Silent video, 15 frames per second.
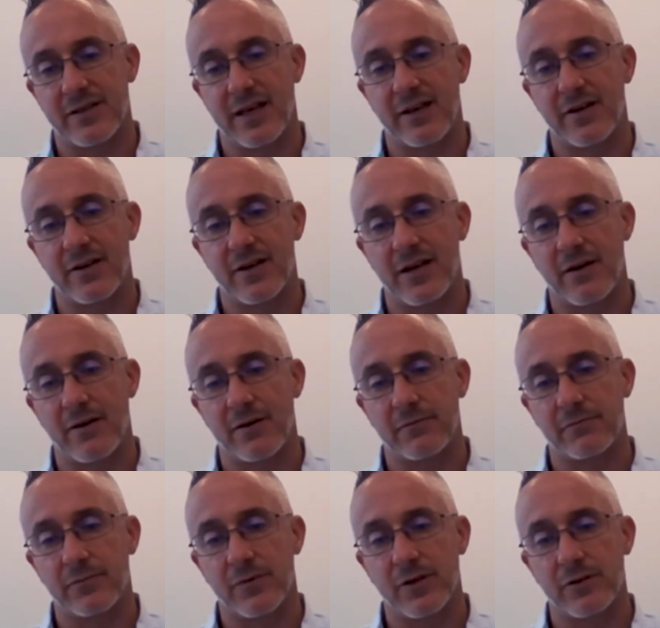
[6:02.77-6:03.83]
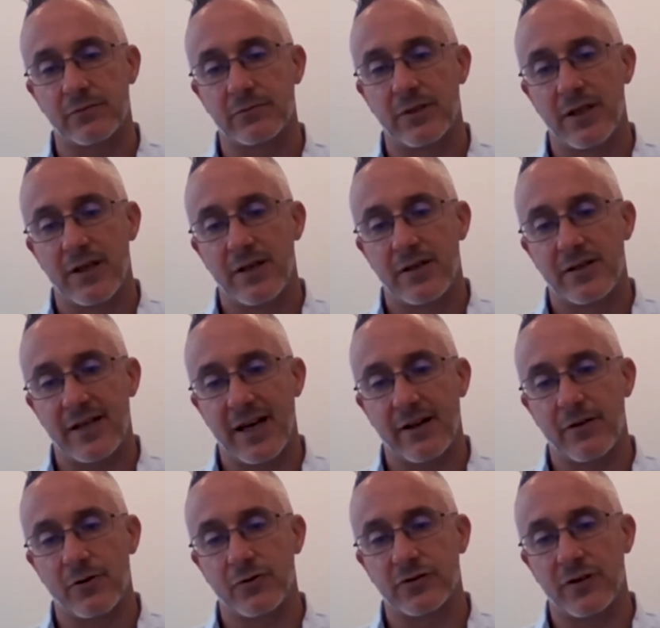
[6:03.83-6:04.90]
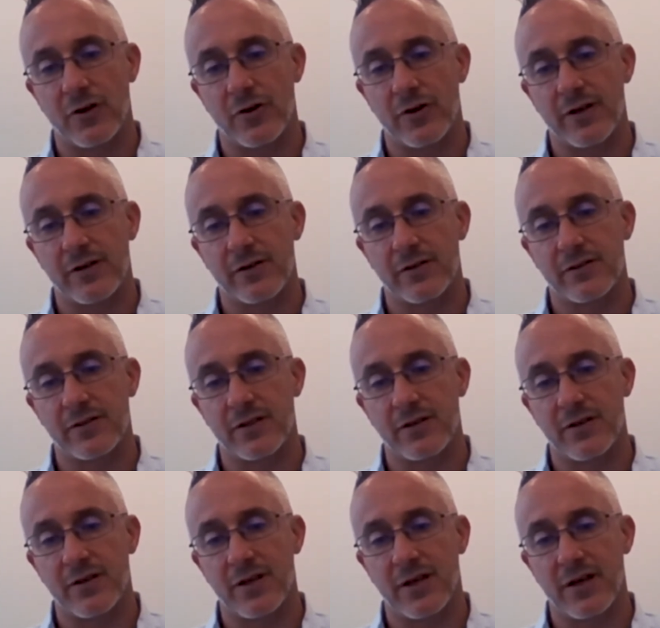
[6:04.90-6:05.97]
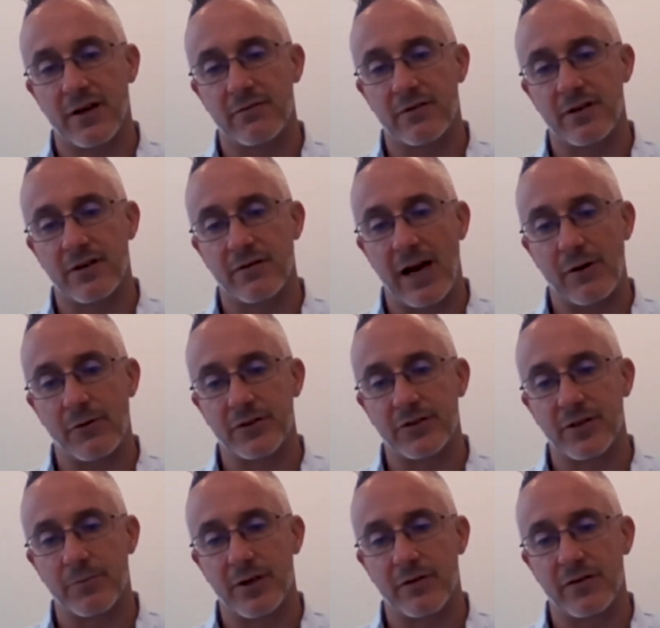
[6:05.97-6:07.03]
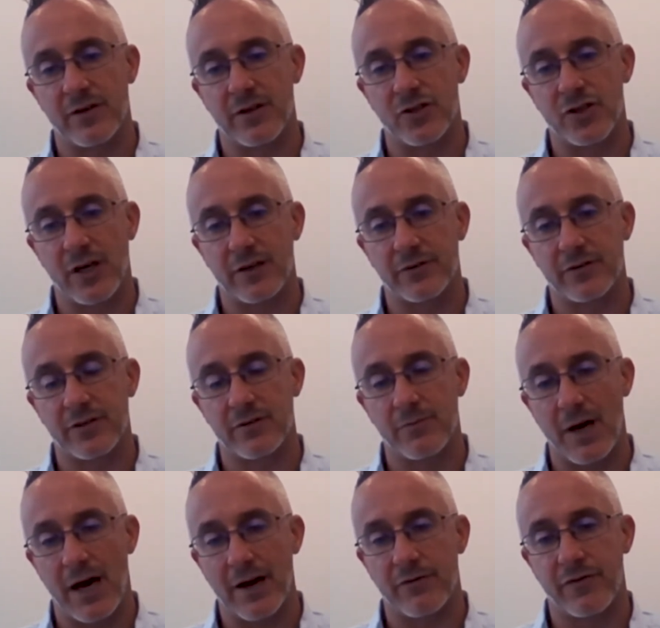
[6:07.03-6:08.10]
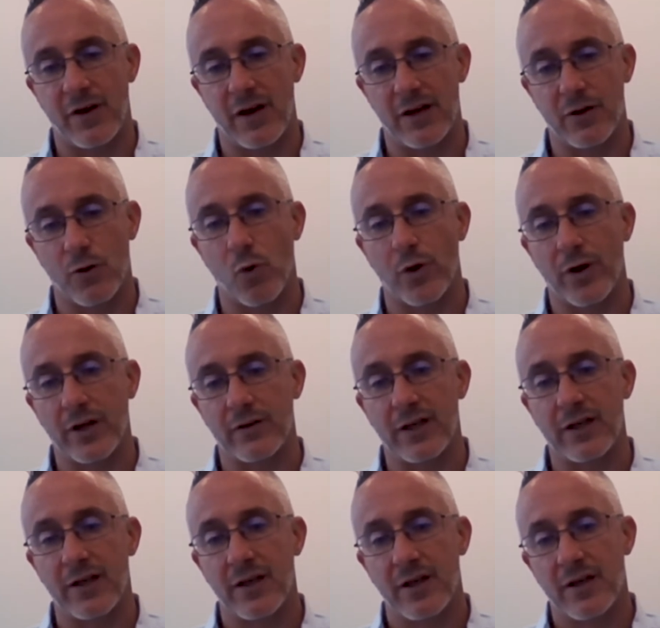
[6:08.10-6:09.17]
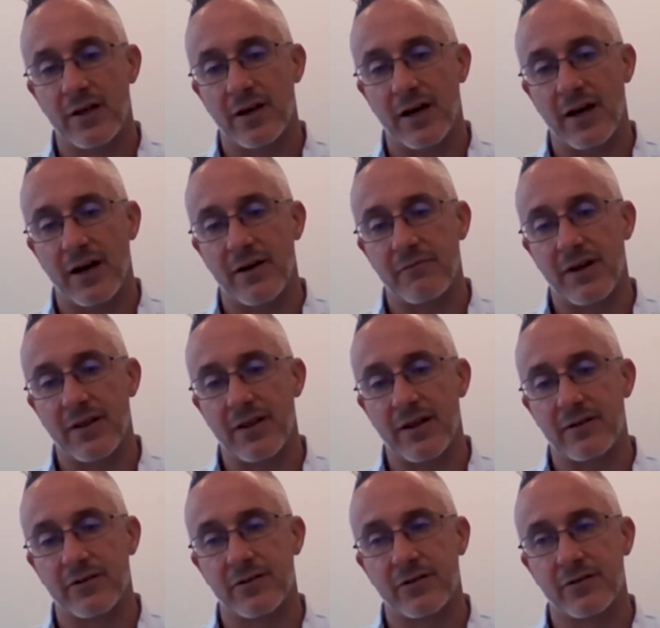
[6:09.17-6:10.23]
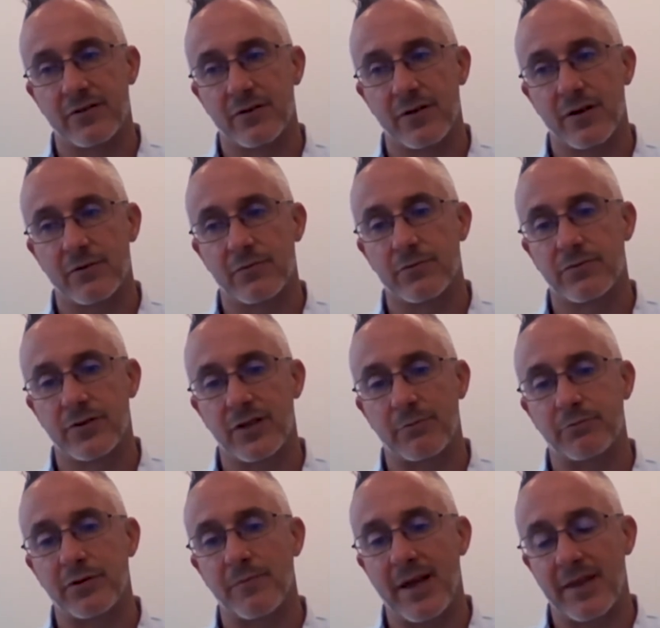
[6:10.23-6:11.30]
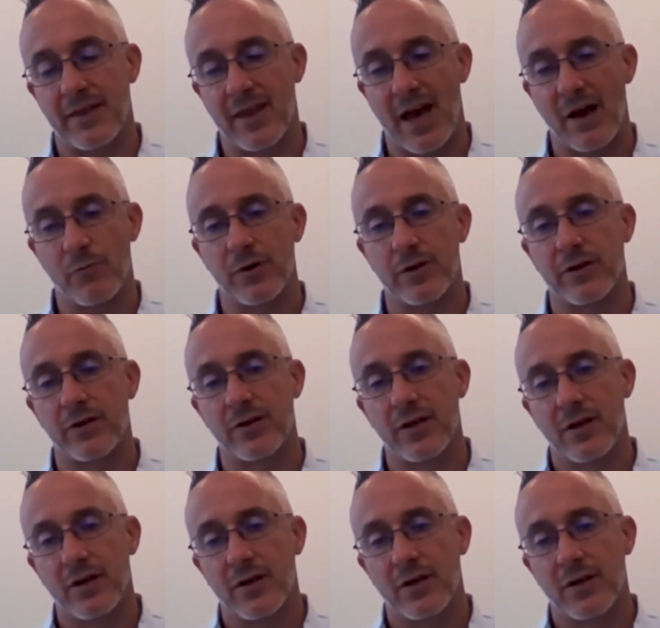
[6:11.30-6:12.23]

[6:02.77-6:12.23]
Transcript: take those learnings and allow us to pivot, adjust, and modify accordingly. And then supplement that with